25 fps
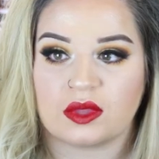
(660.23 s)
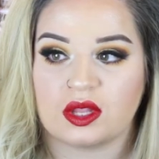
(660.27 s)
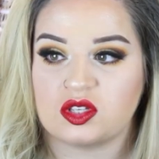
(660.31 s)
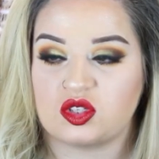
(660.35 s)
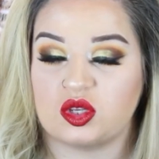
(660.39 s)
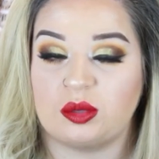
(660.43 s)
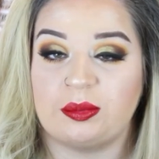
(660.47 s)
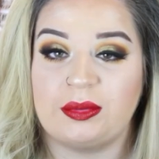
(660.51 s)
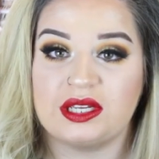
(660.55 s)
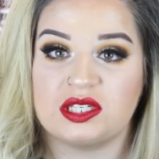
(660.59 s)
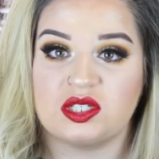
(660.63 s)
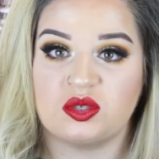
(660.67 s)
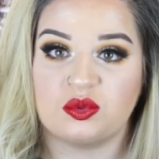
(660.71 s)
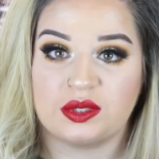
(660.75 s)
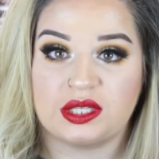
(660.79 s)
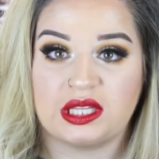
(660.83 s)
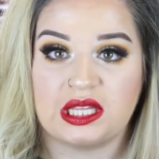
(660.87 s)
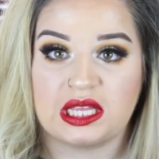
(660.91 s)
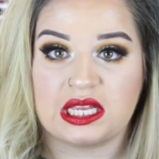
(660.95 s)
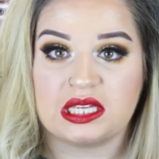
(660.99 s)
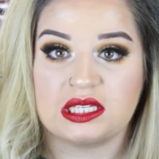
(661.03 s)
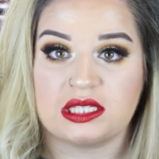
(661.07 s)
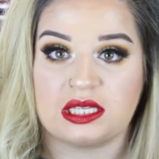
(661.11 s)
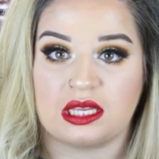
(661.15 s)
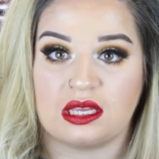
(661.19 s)
So it makes it
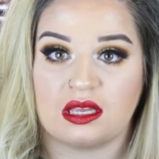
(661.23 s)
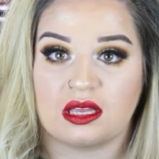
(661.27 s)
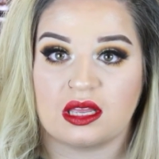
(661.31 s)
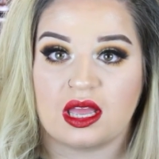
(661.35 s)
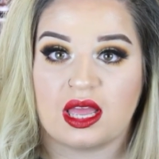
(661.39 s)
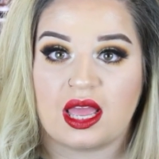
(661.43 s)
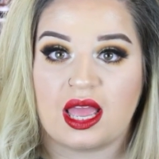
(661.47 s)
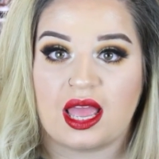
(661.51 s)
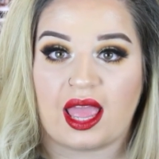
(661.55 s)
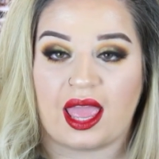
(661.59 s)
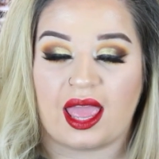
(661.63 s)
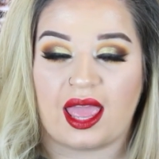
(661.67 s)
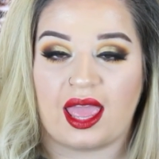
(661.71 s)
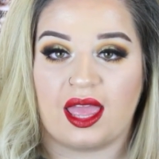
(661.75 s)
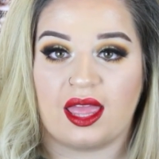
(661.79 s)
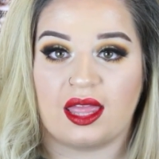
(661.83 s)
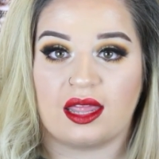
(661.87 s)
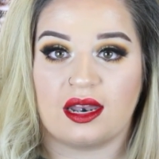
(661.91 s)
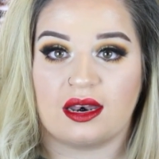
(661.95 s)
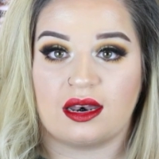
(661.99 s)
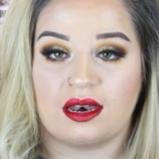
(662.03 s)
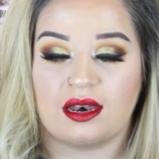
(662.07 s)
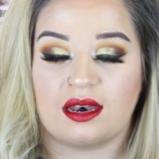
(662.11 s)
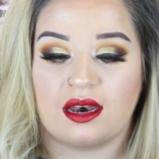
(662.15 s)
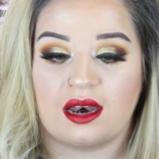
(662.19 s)
really easy,
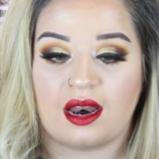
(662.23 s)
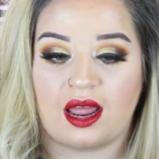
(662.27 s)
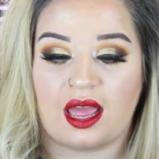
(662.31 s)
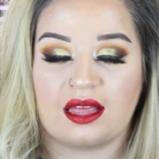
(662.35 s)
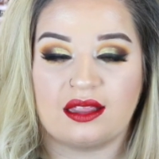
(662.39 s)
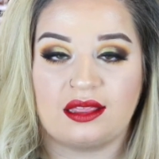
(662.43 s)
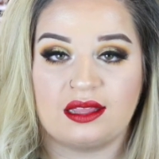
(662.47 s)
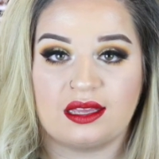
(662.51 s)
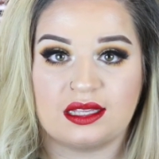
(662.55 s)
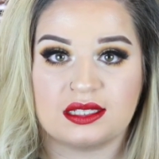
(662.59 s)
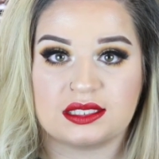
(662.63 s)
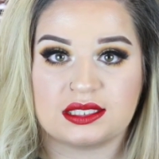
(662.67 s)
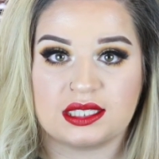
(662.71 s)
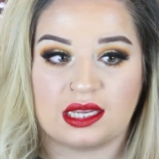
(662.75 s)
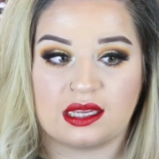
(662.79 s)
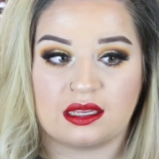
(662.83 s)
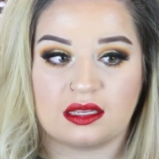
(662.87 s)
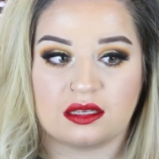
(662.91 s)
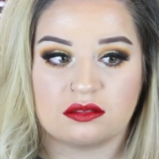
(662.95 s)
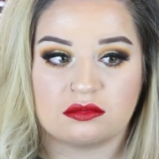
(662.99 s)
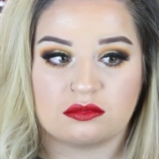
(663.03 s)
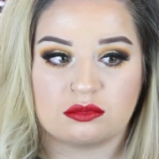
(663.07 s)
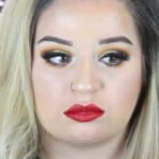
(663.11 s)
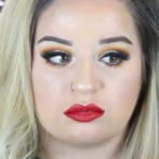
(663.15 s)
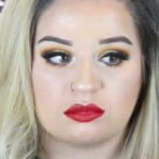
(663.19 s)
and I think it's
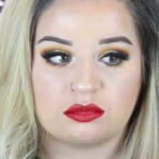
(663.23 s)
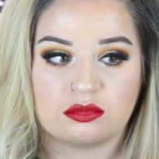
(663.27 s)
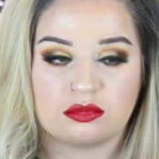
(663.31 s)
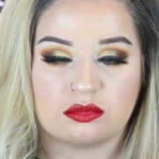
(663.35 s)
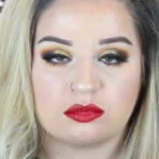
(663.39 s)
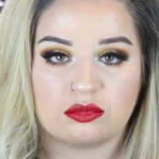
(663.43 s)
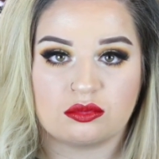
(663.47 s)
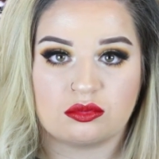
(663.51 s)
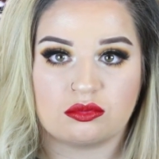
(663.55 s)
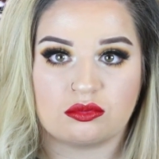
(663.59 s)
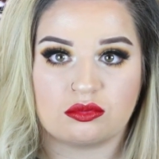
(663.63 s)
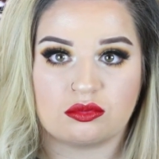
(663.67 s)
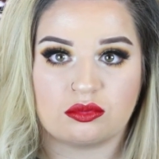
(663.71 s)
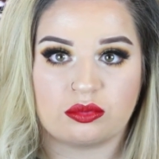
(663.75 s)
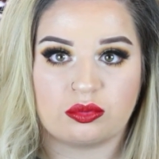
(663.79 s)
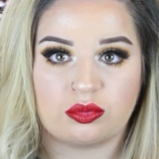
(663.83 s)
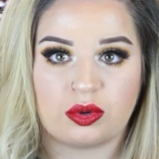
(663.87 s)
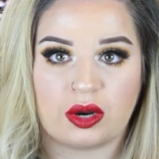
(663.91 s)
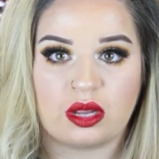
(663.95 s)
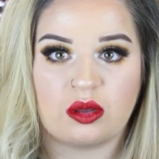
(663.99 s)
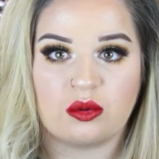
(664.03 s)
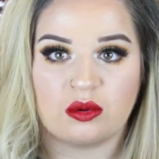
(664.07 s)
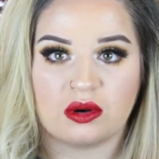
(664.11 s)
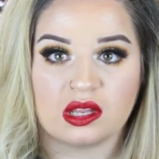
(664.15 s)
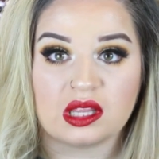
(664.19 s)
like
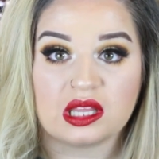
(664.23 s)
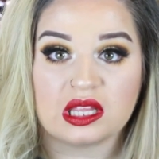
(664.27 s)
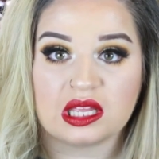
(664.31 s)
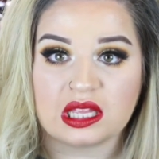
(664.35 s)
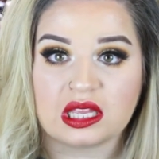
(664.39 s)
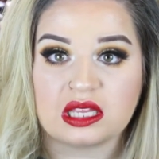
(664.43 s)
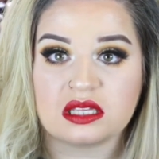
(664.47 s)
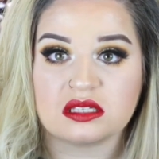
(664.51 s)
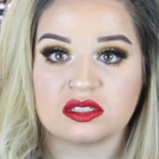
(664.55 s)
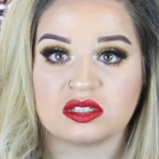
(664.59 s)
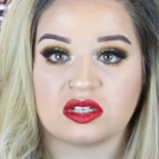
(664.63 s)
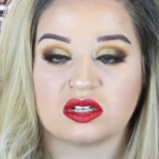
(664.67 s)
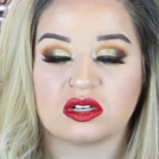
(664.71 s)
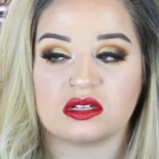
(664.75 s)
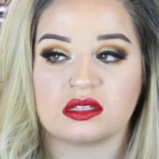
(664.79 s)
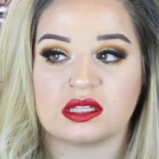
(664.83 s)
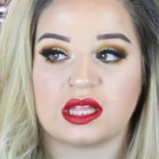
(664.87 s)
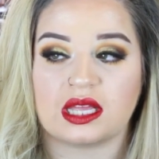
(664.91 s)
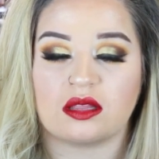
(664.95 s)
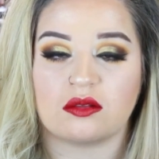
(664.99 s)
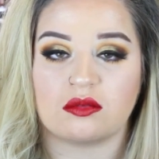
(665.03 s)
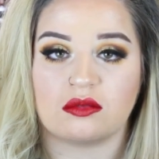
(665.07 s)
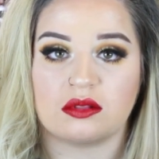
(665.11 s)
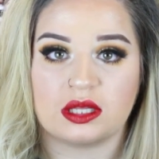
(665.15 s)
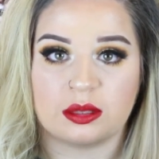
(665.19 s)
probably one of the easier
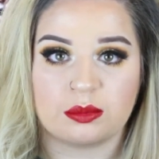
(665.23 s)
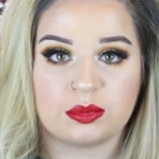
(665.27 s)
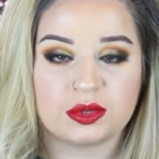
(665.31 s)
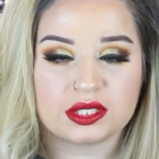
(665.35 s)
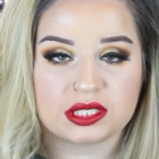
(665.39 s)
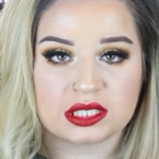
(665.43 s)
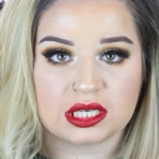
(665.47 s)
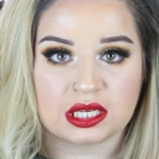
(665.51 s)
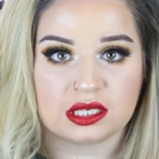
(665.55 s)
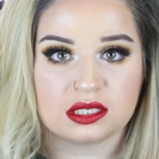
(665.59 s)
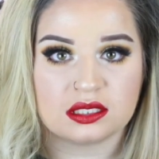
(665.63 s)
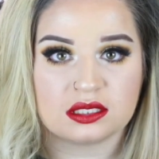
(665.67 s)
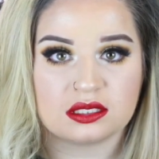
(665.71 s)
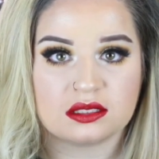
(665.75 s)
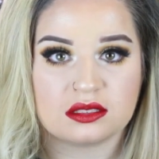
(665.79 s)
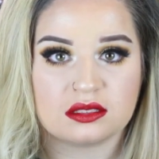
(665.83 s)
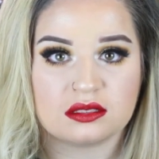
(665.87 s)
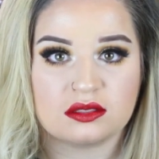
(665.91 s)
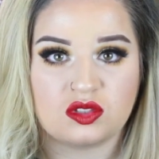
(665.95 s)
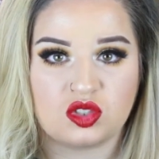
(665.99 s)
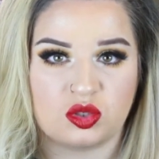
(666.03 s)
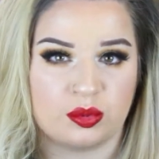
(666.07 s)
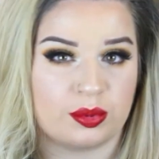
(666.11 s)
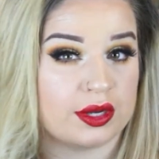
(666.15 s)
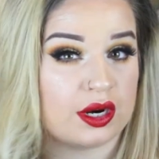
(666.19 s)
like
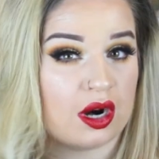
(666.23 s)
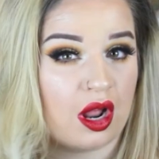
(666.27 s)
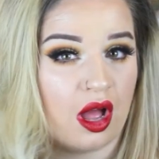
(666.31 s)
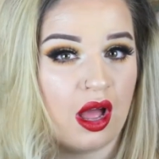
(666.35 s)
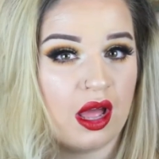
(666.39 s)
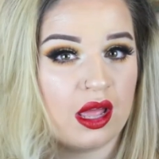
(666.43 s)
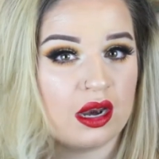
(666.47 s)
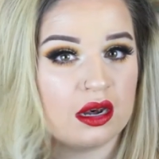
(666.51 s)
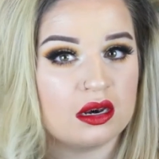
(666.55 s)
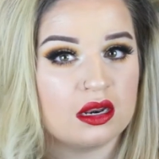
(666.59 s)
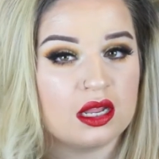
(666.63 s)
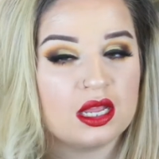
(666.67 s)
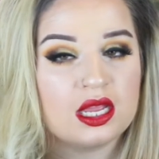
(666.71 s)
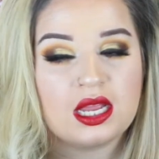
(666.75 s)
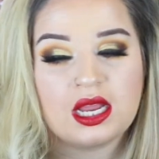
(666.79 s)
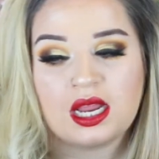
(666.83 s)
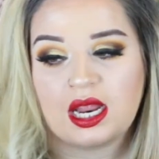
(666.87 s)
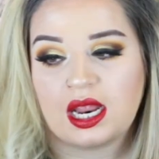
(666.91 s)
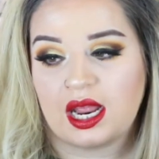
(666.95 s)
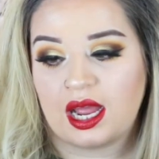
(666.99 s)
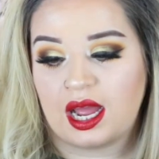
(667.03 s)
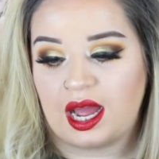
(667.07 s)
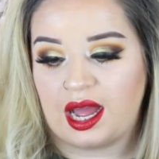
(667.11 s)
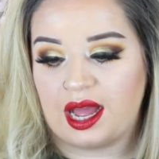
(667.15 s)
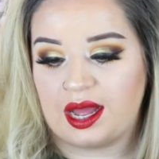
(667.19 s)
lipsticks to put on.
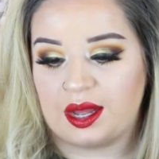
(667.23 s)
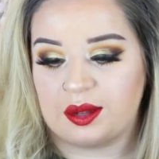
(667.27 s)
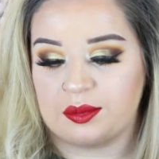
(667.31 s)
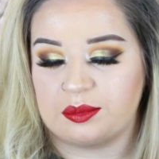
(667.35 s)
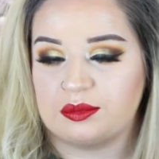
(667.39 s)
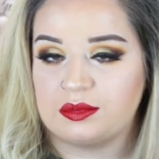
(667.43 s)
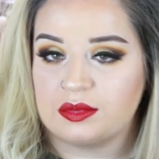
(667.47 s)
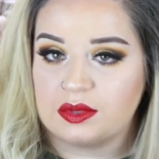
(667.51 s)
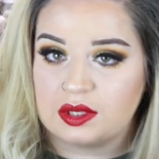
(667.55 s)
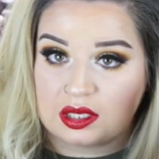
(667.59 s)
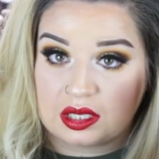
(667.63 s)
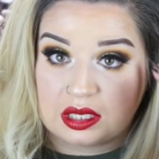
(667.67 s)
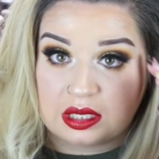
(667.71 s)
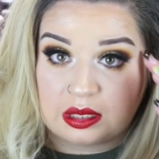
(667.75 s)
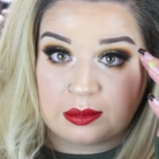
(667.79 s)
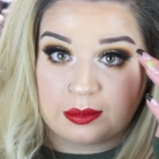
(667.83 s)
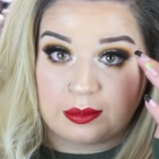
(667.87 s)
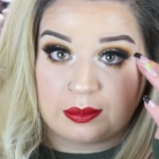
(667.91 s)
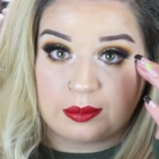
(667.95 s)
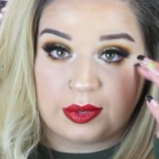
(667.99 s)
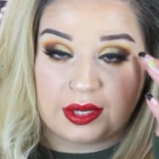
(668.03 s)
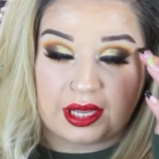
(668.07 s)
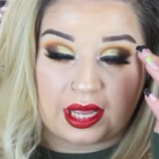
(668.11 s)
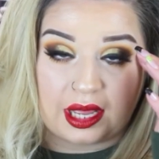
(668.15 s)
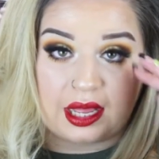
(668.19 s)

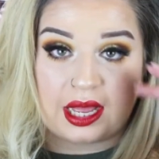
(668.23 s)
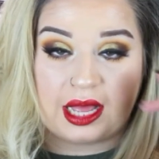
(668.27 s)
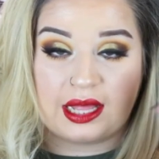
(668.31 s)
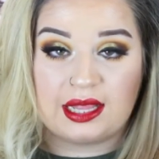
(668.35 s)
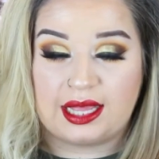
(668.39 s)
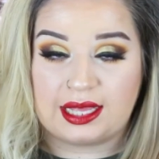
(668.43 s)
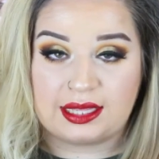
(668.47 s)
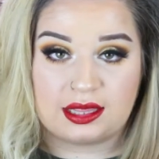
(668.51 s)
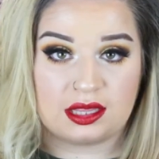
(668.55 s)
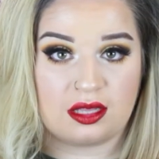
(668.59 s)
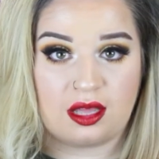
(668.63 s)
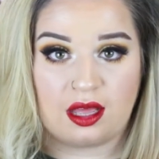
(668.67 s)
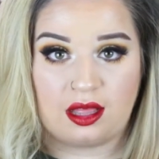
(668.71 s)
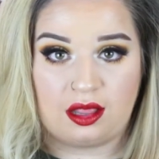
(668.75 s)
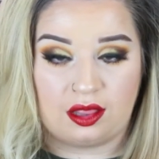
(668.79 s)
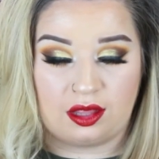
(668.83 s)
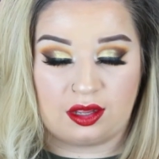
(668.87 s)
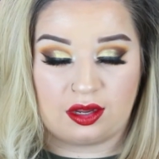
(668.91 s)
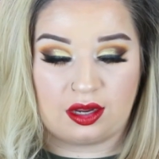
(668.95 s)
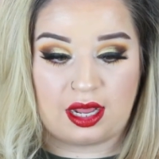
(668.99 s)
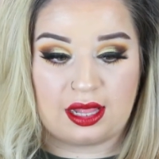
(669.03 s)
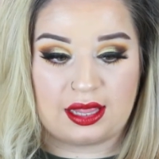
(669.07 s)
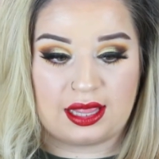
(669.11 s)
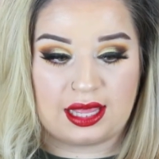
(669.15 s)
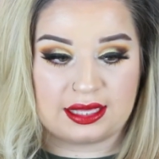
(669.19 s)
But yeah, I like the
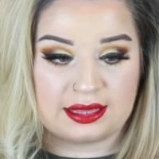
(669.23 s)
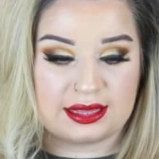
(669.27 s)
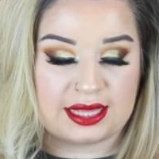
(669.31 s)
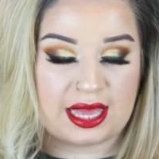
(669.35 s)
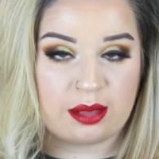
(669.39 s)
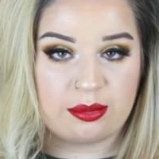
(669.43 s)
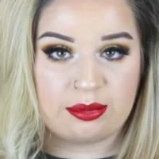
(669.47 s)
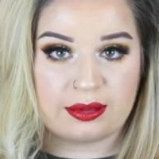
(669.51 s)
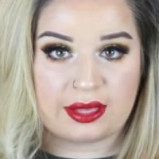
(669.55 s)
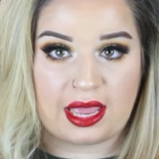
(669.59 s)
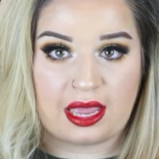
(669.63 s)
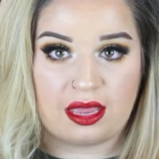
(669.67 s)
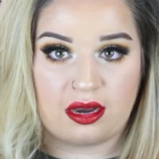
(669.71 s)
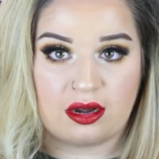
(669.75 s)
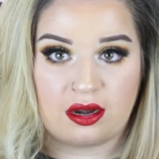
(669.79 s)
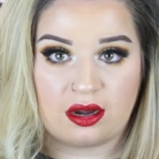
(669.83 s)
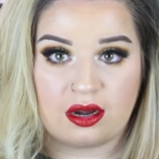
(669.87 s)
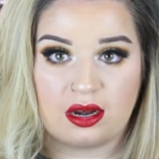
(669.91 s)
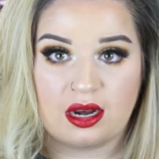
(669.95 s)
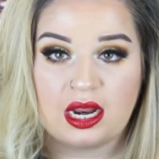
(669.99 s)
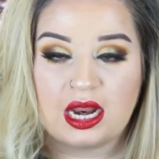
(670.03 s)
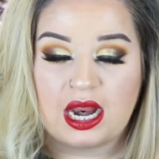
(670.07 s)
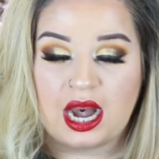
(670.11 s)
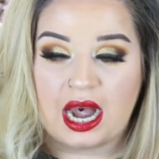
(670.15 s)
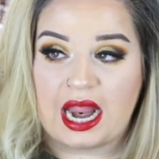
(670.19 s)
color, I like the
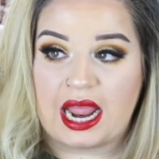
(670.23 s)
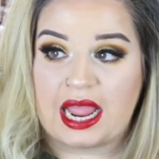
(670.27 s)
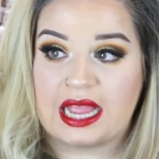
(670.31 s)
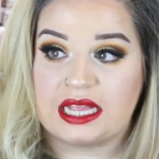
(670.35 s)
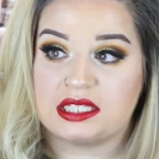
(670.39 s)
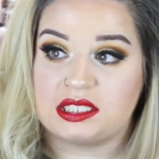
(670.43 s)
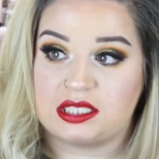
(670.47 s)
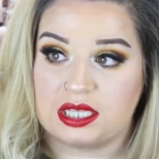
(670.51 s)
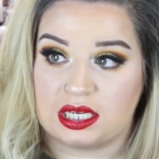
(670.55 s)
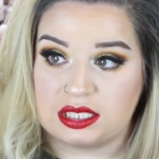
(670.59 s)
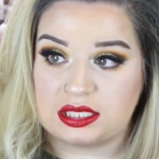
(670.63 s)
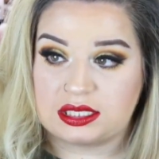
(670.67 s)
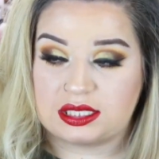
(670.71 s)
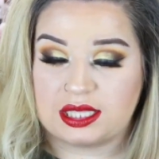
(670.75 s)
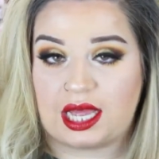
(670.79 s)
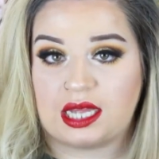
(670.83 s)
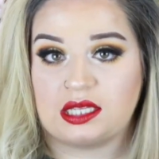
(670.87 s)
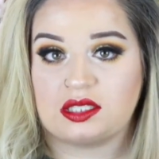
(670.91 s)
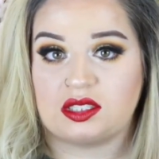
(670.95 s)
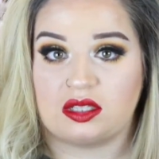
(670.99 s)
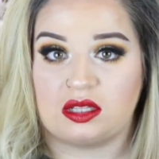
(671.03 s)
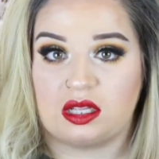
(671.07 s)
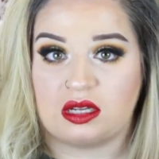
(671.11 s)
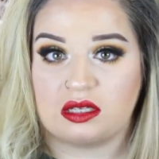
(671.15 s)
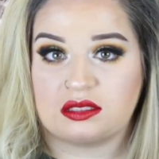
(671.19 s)
applicator. It does
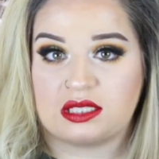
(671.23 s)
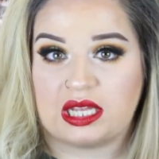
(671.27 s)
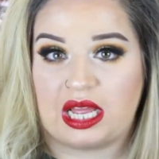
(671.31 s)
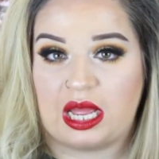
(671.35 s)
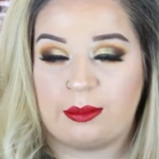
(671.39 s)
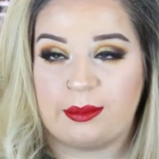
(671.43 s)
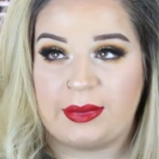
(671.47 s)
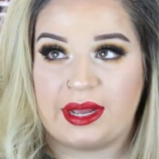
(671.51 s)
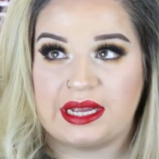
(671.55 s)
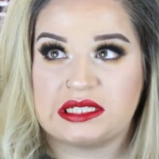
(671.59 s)
last a long time.